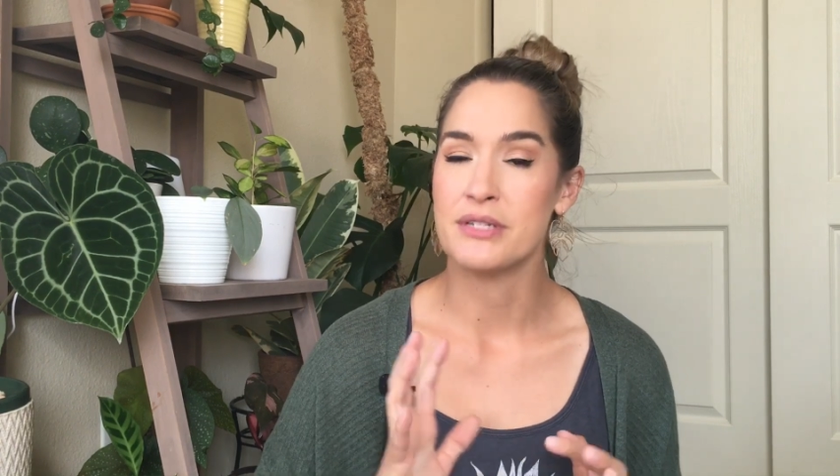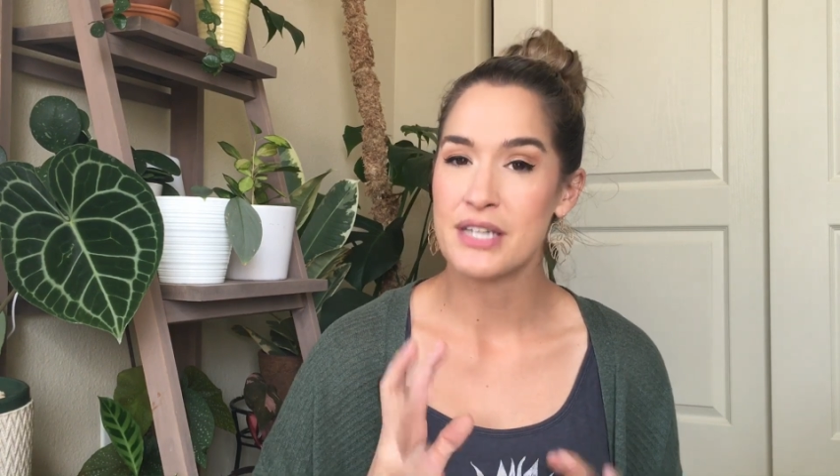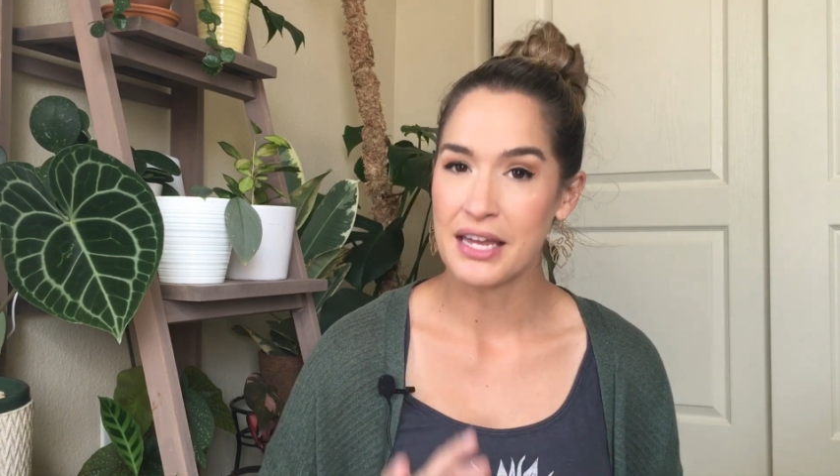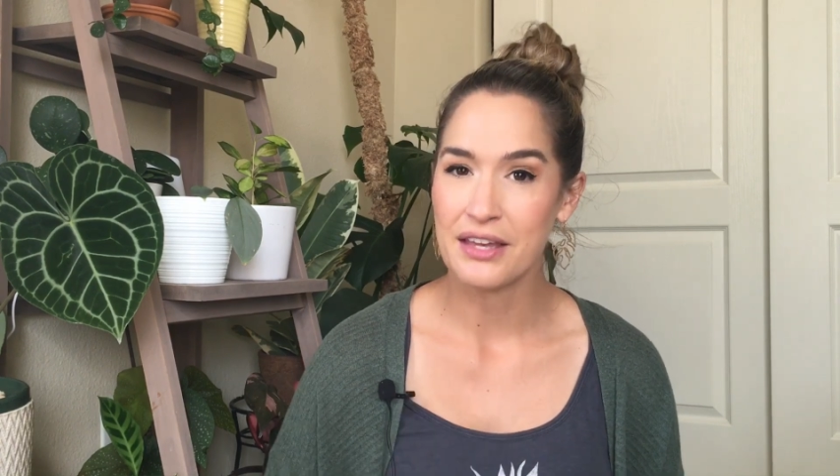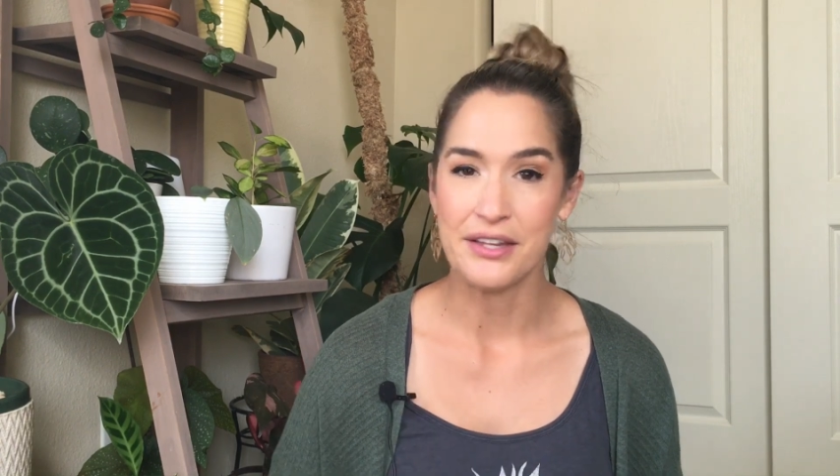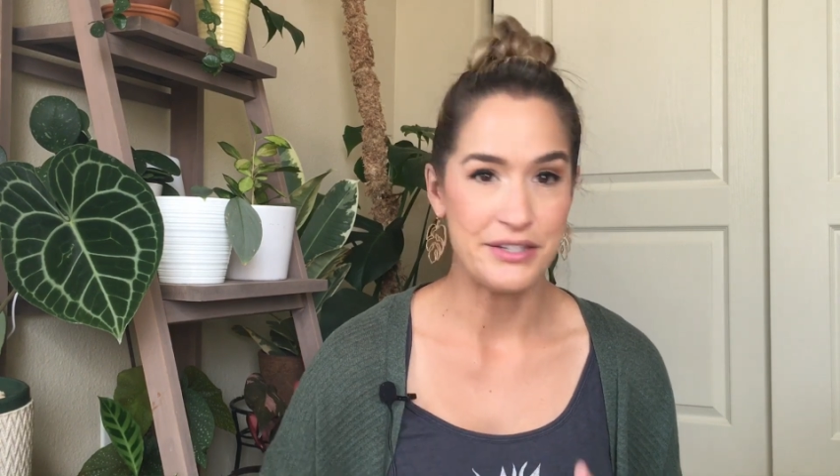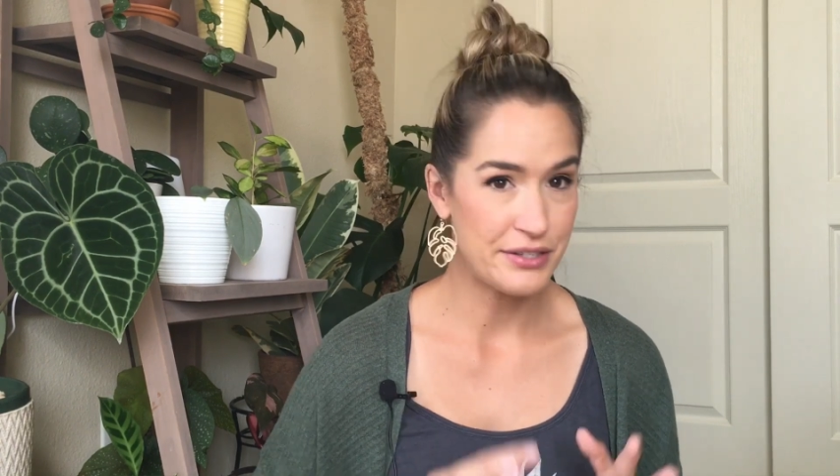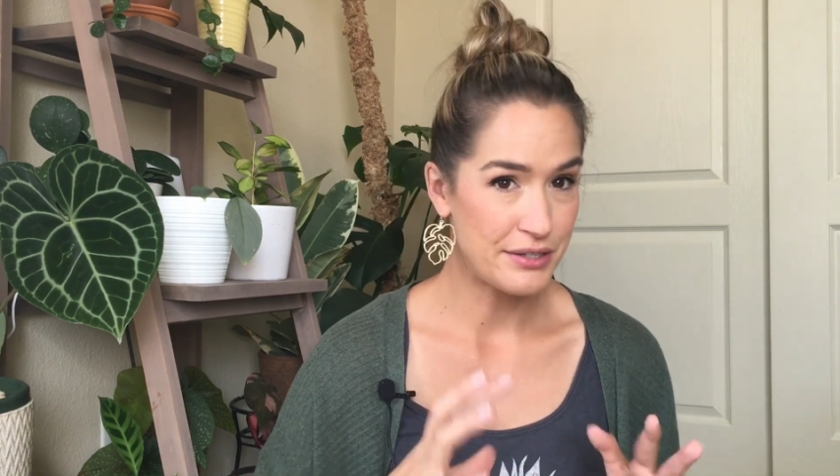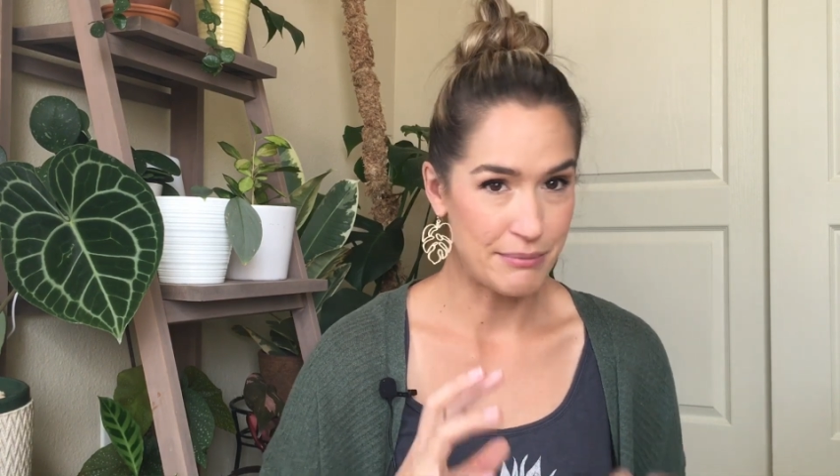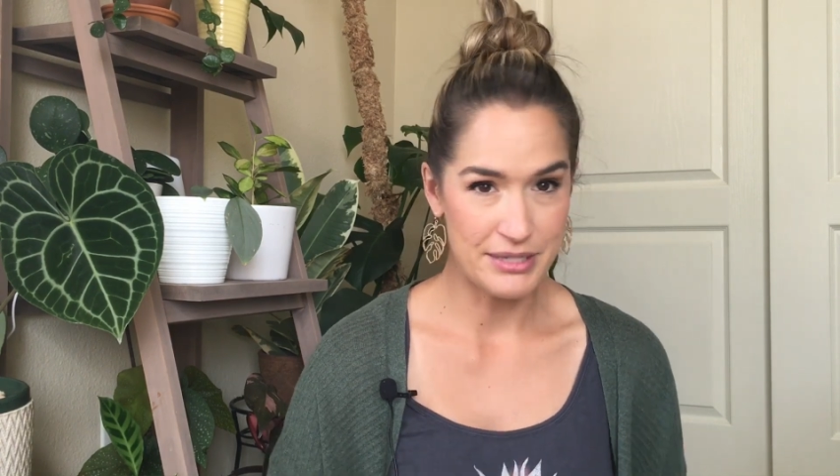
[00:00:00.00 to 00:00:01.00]

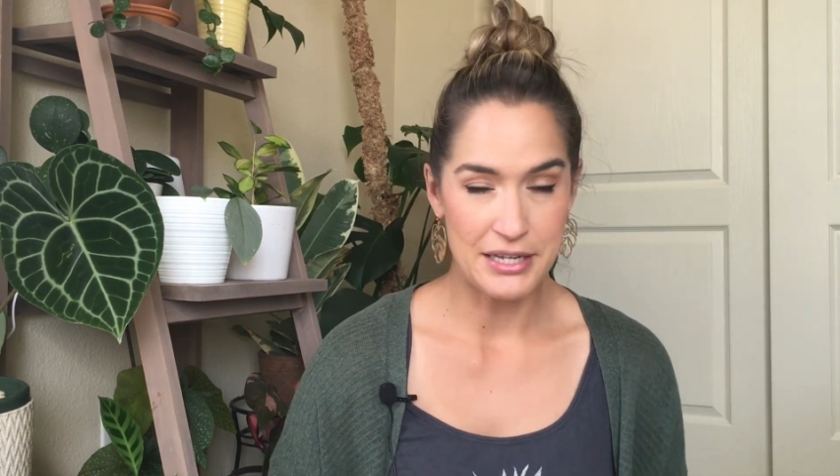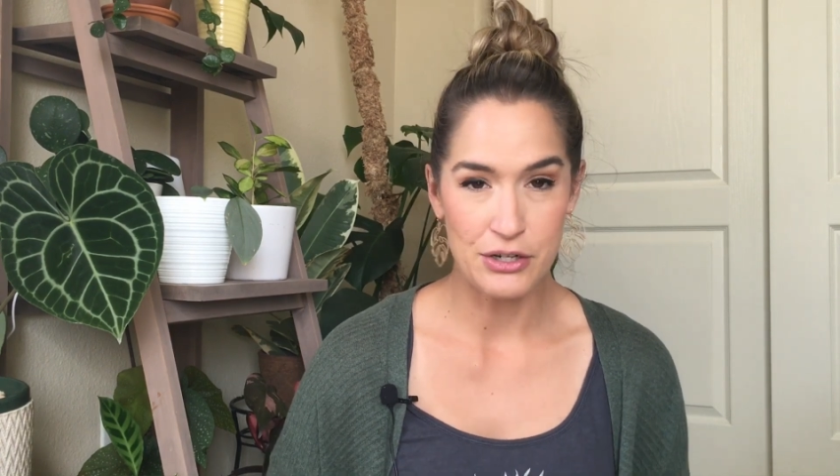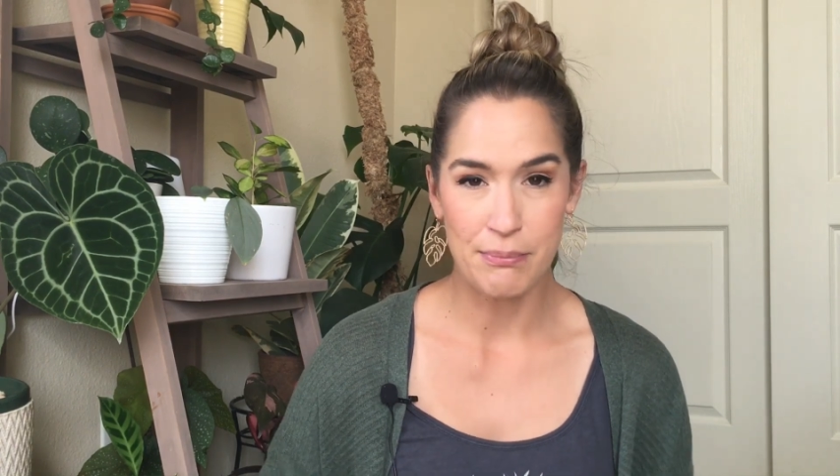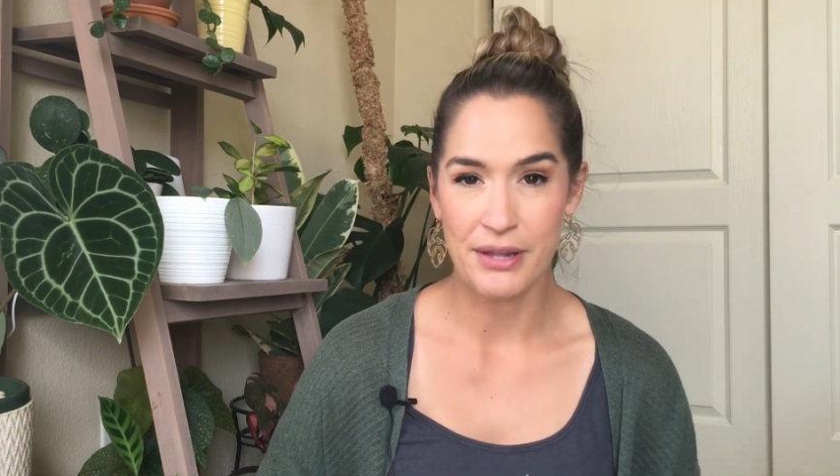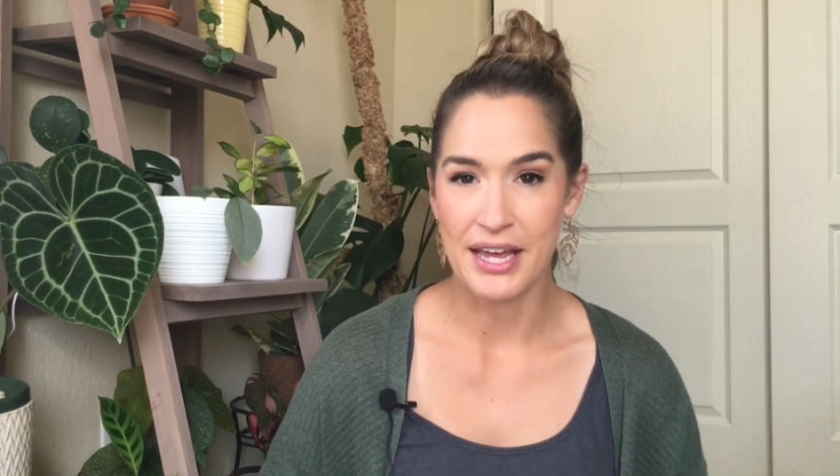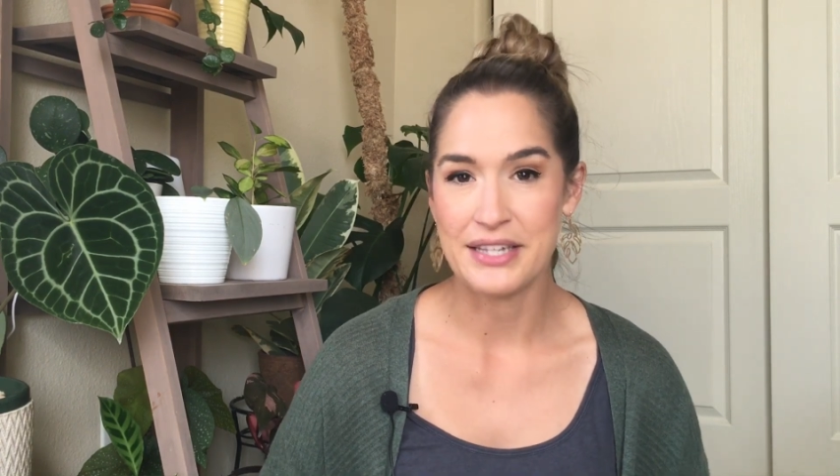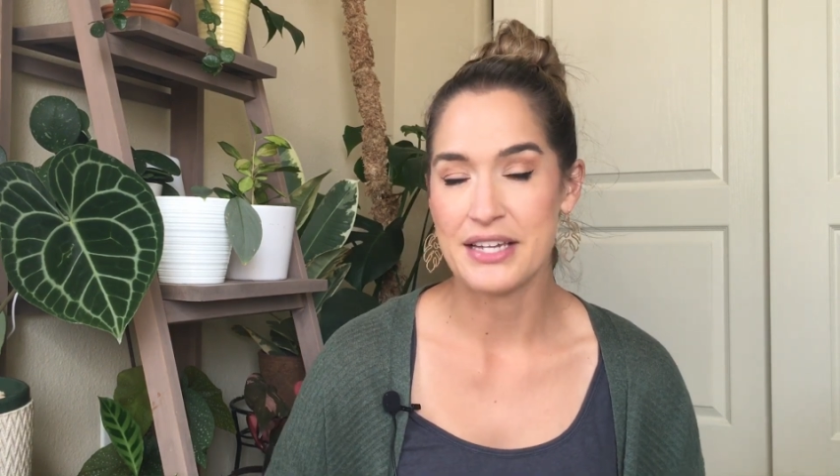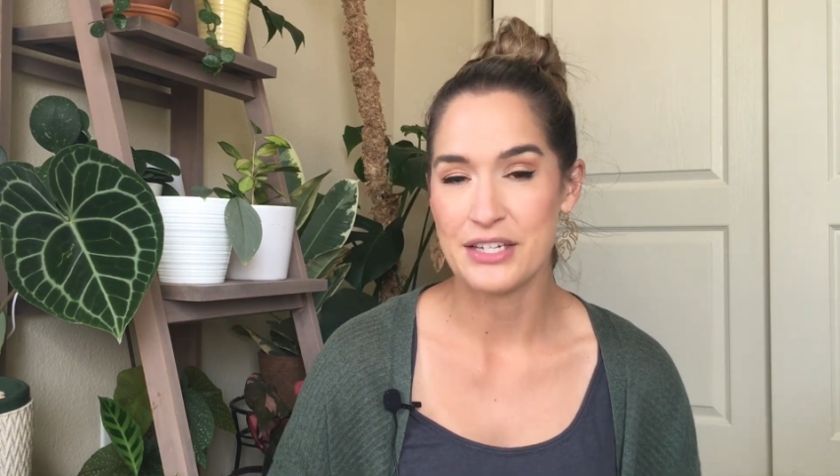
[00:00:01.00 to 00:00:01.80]
succulents, some desert plants.